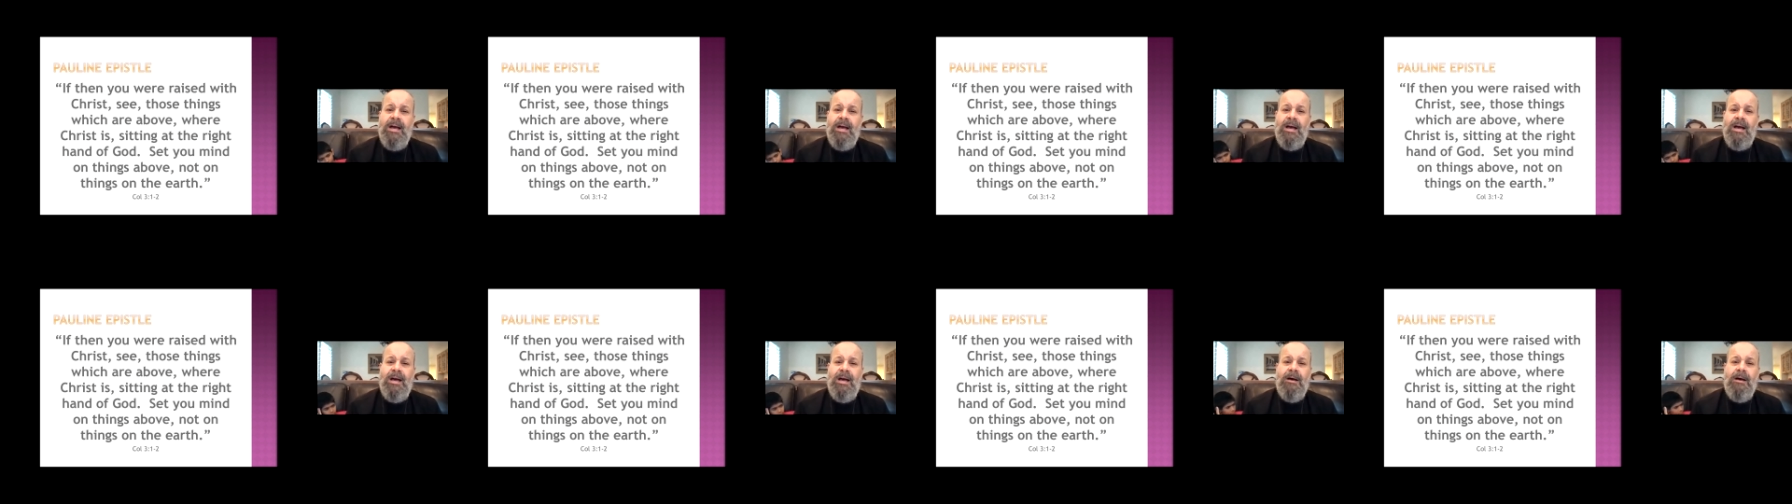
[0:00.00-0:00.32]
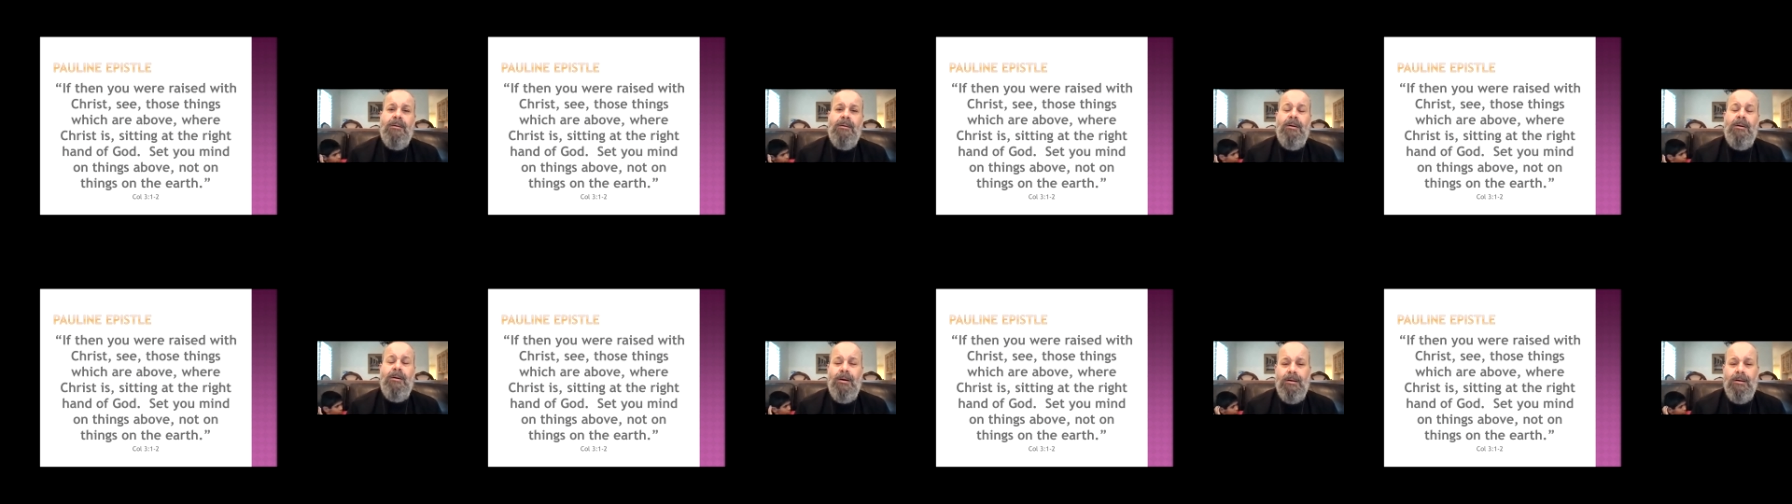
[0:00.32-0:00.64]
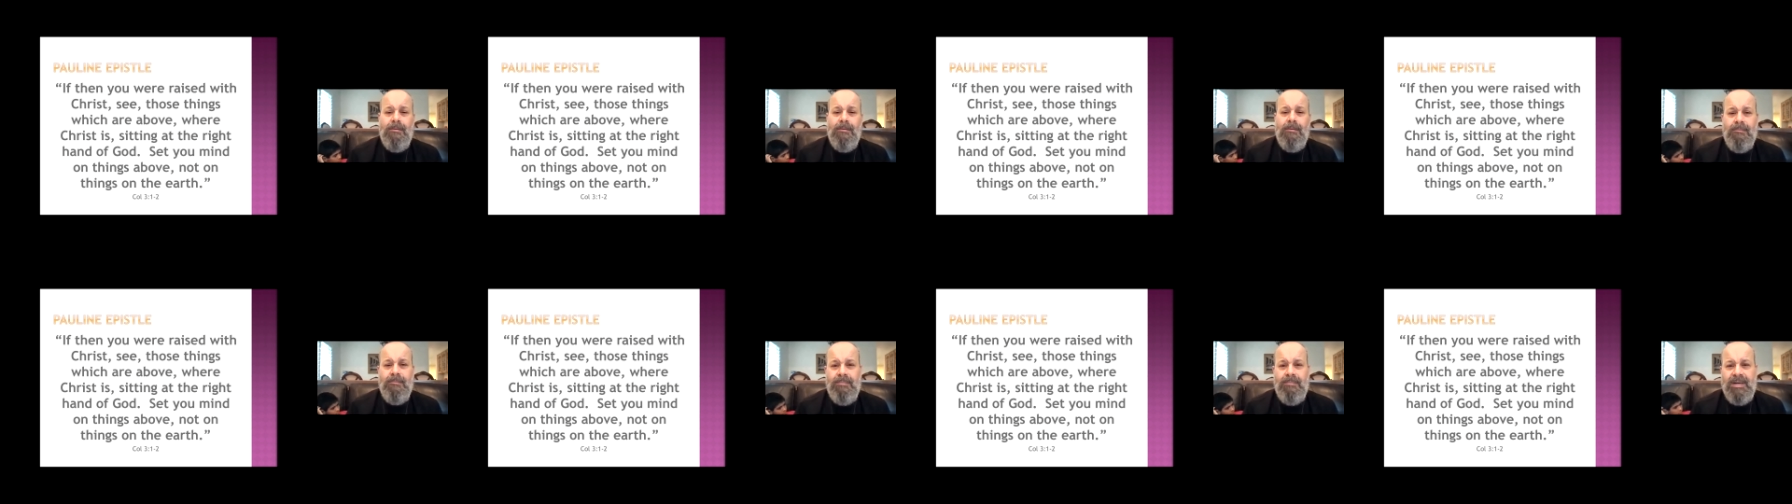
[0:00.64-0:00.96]
Uh,
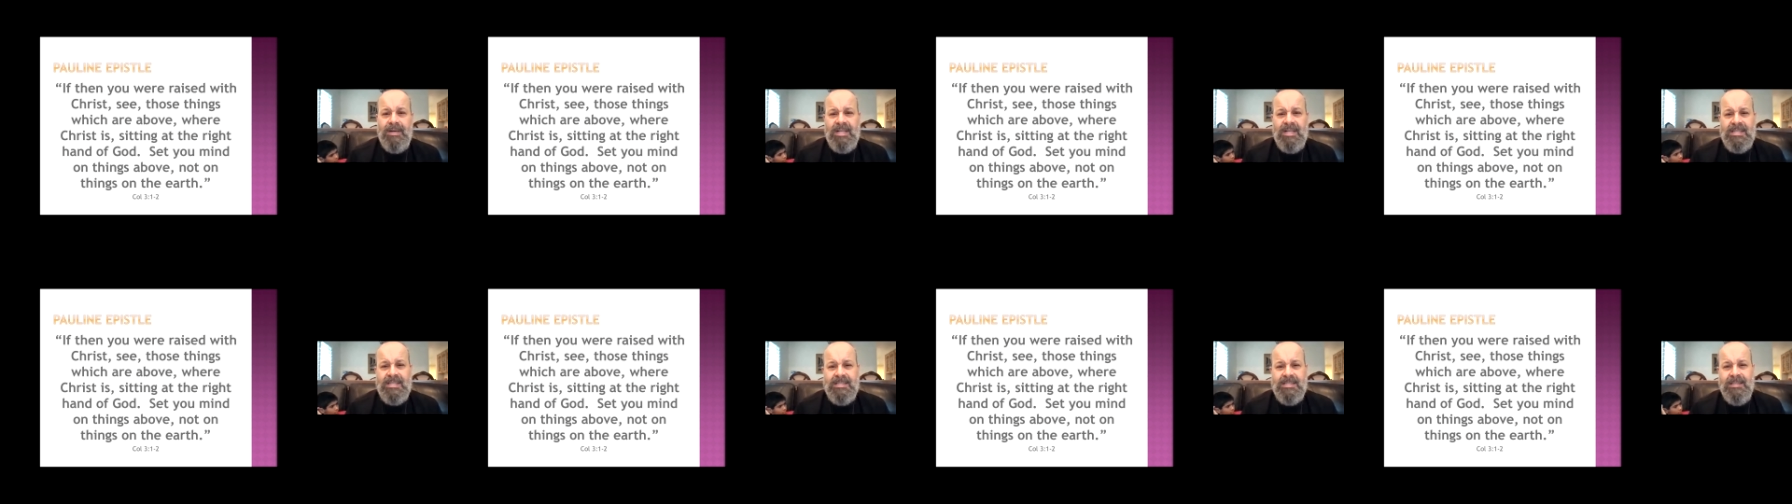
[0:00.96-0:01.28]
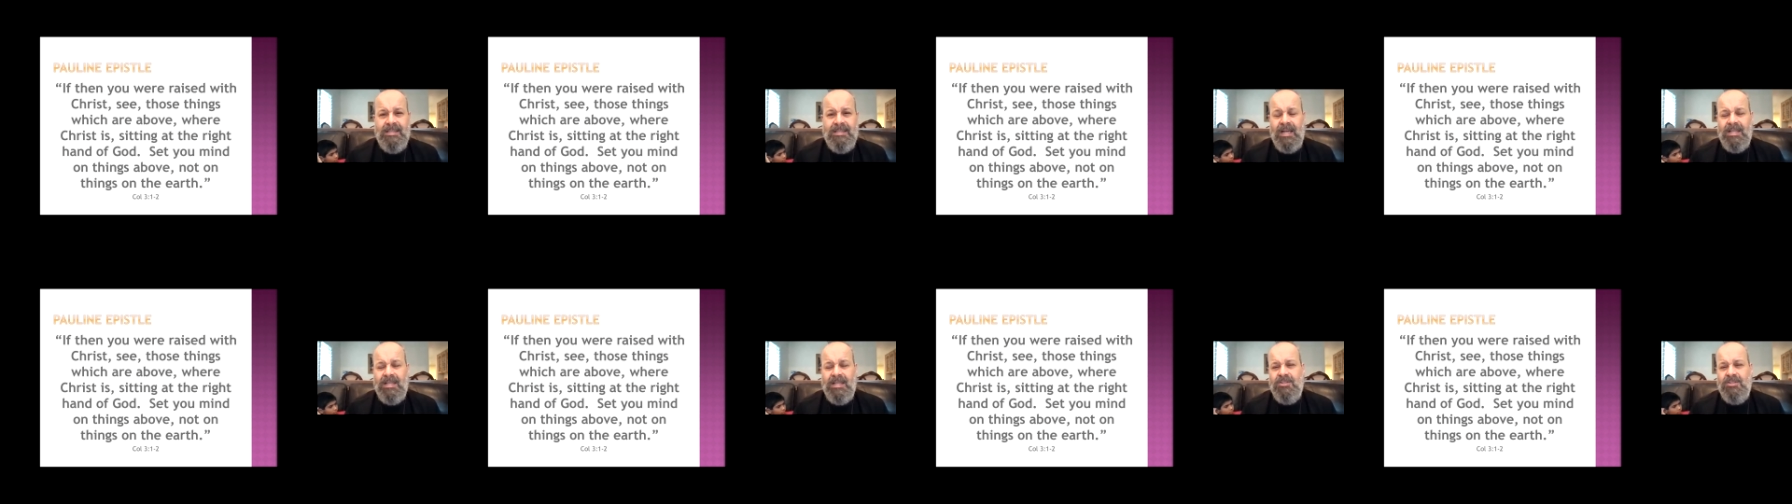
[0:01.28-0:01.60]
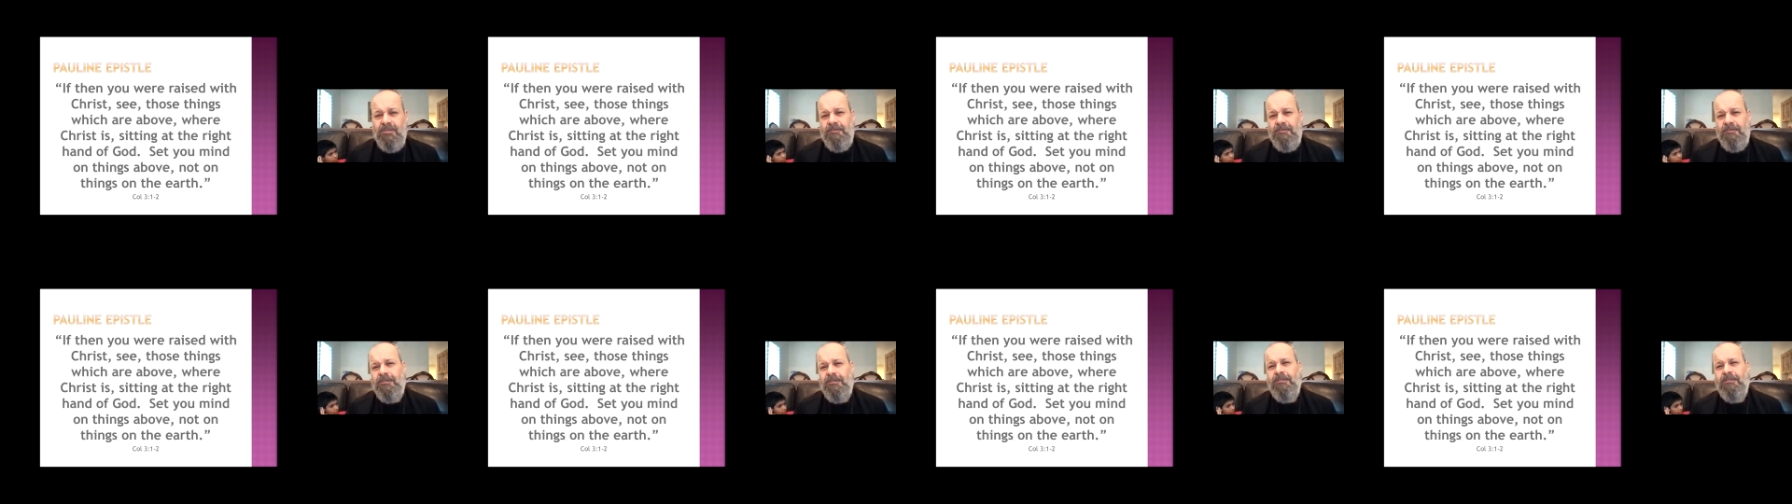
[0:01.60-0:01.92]
but it's not to
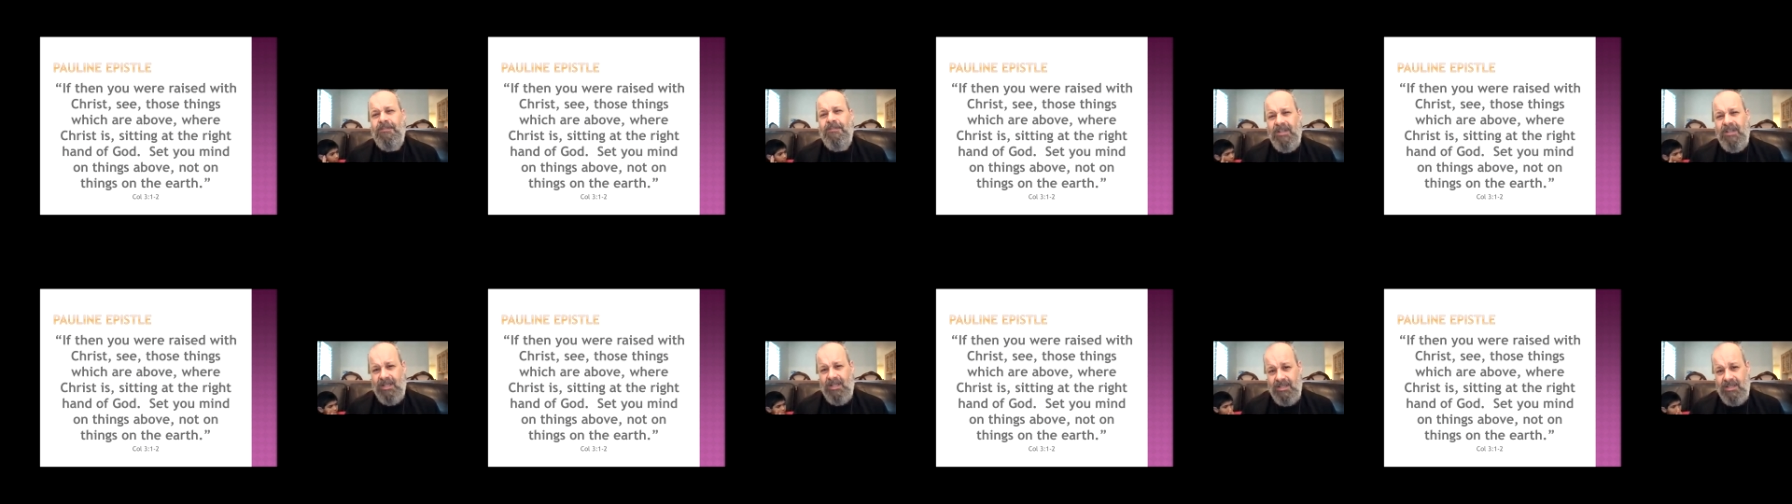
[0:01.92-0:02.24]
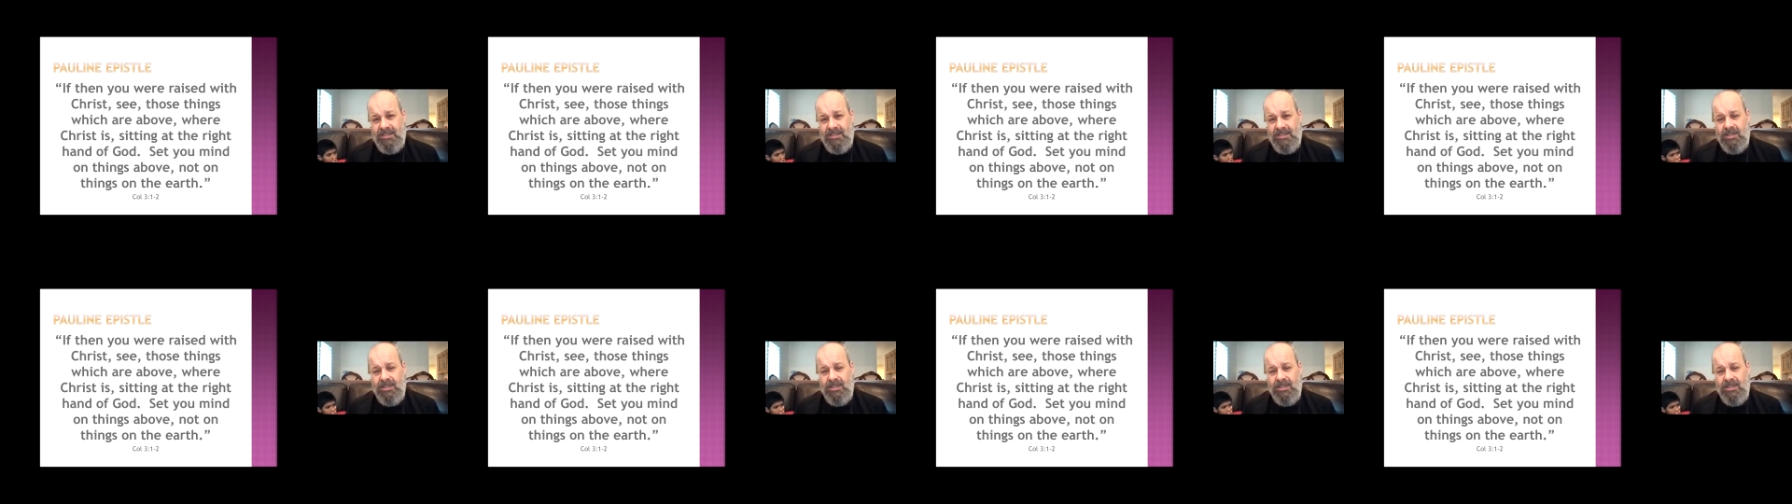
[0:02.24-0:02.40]
fulfill us.